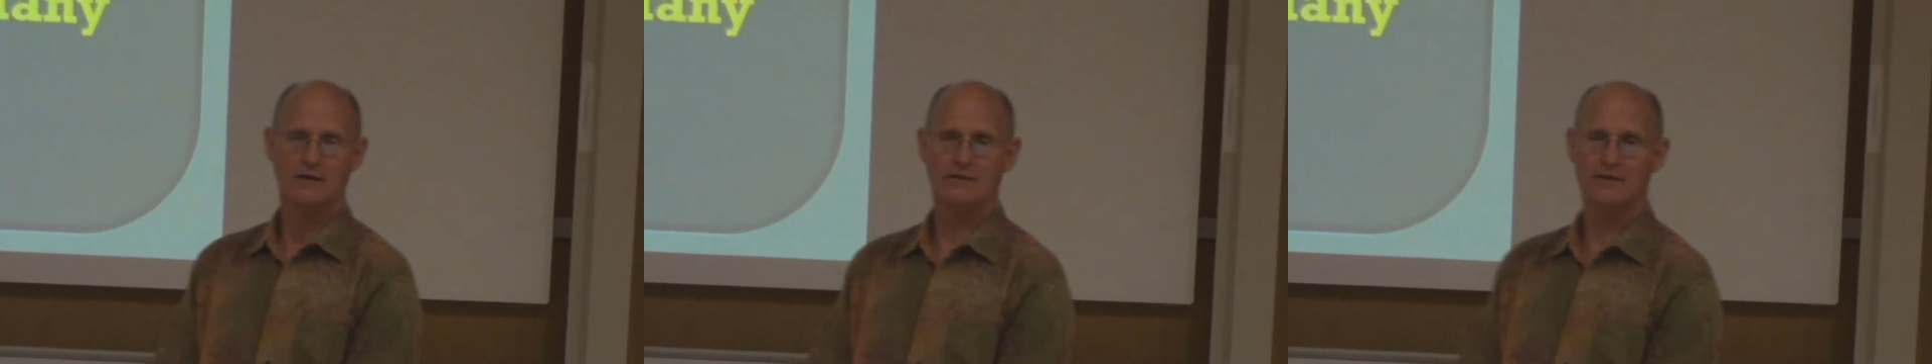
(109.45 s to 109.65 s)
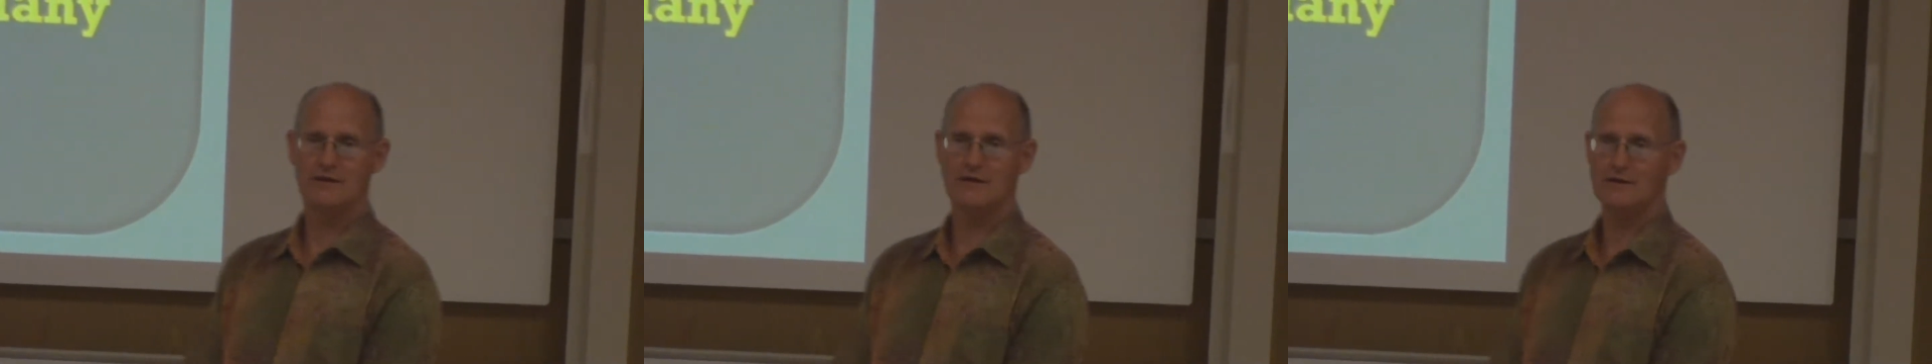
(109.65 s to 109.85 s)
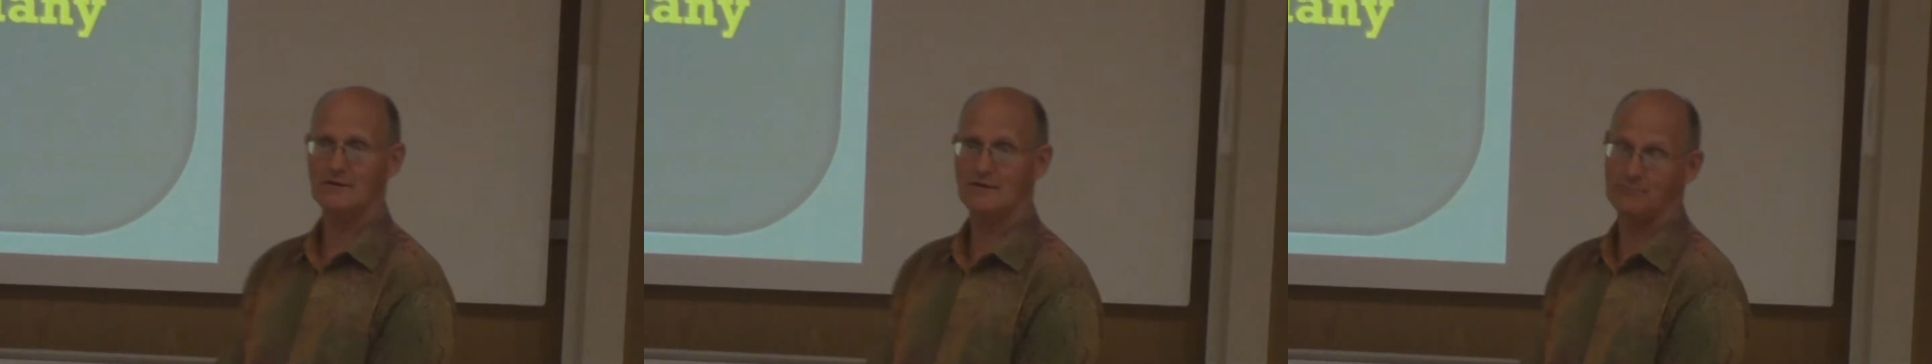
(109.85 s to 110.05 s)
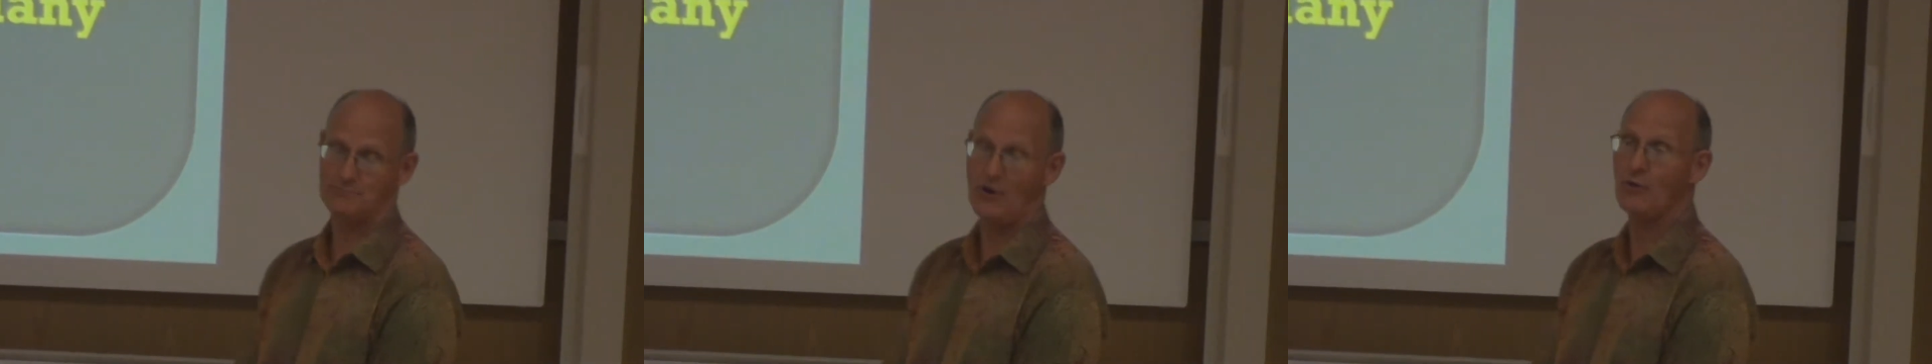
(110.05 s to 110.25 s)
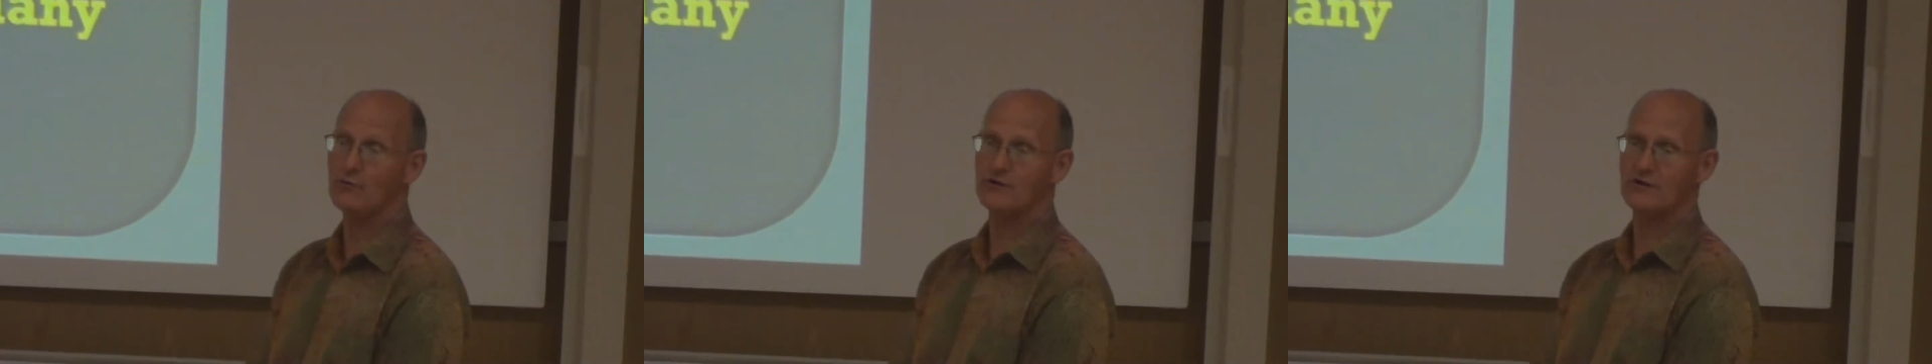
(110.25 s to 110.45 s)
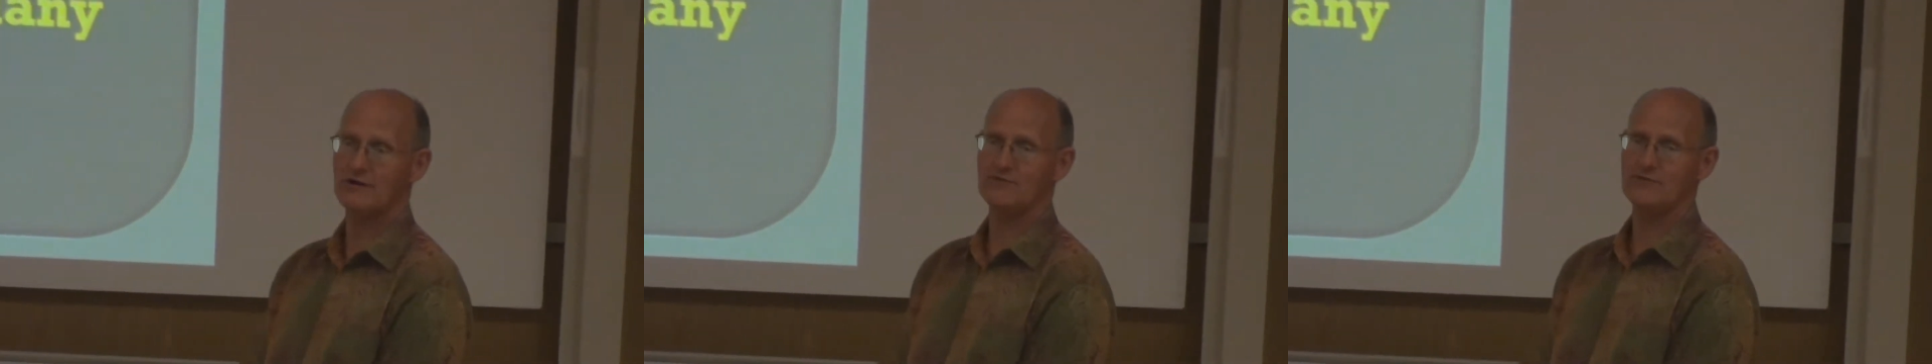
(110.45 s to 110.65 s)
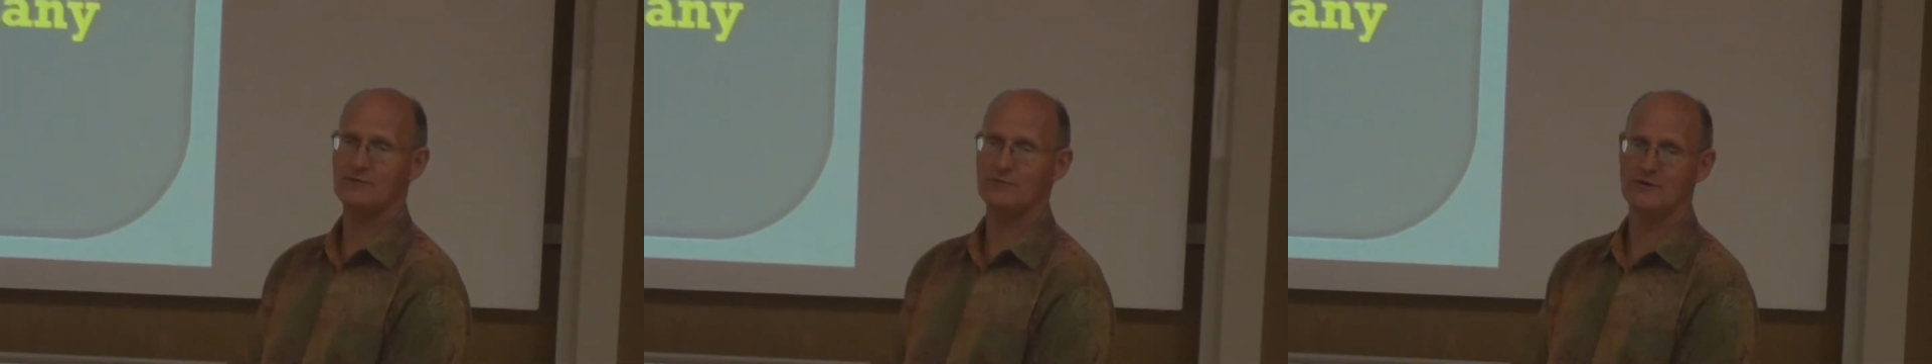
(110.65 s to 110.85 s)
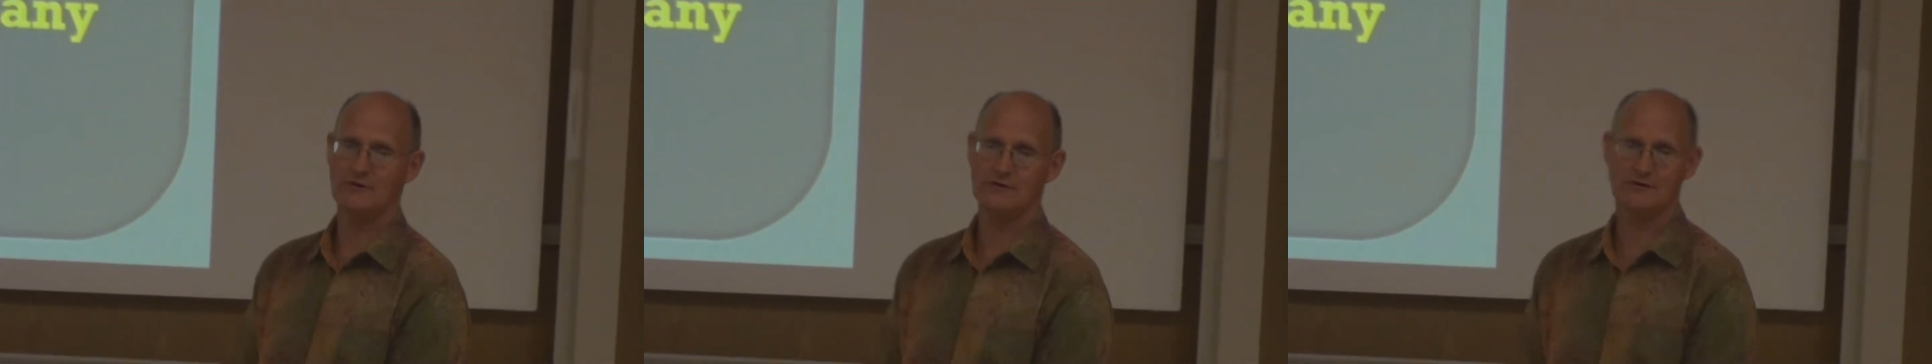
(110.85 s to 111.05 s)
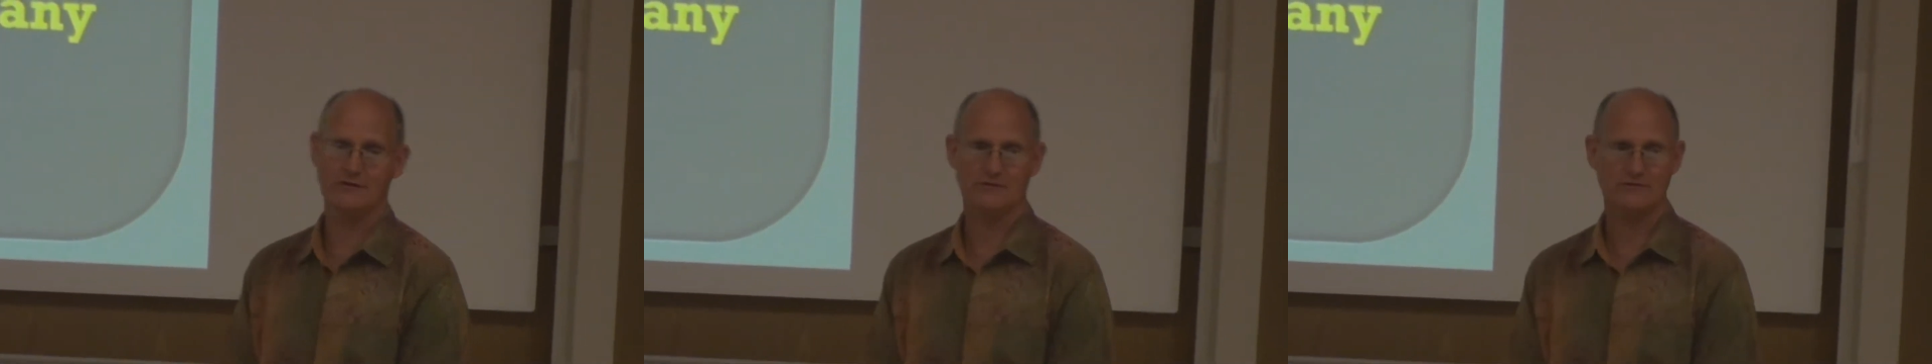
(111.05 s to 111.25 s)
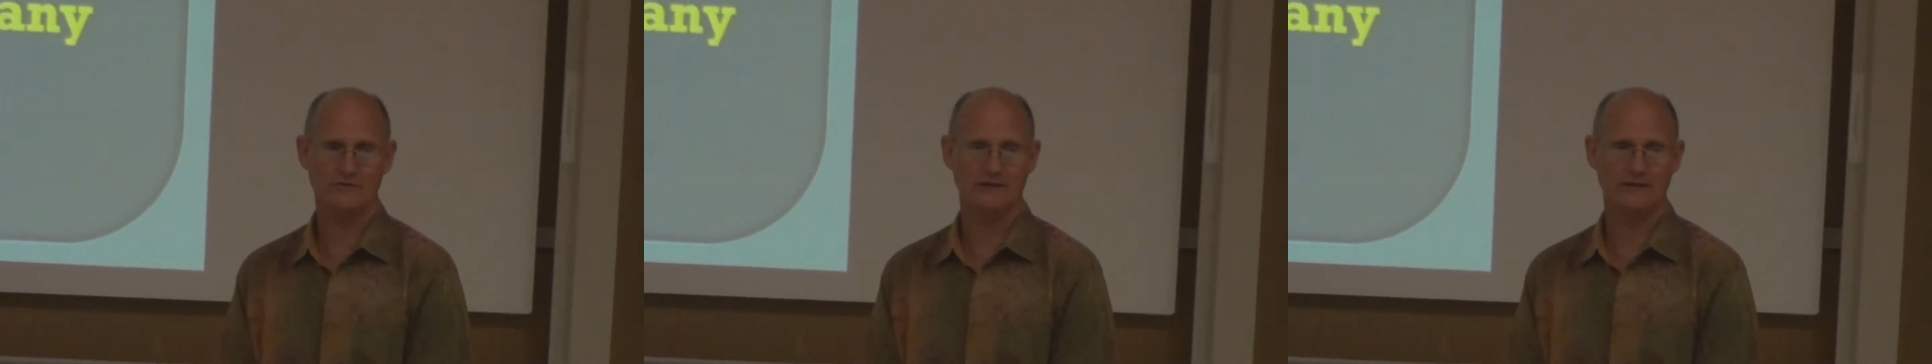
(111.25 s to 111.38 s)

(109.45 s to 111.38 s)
the opponent, if you will,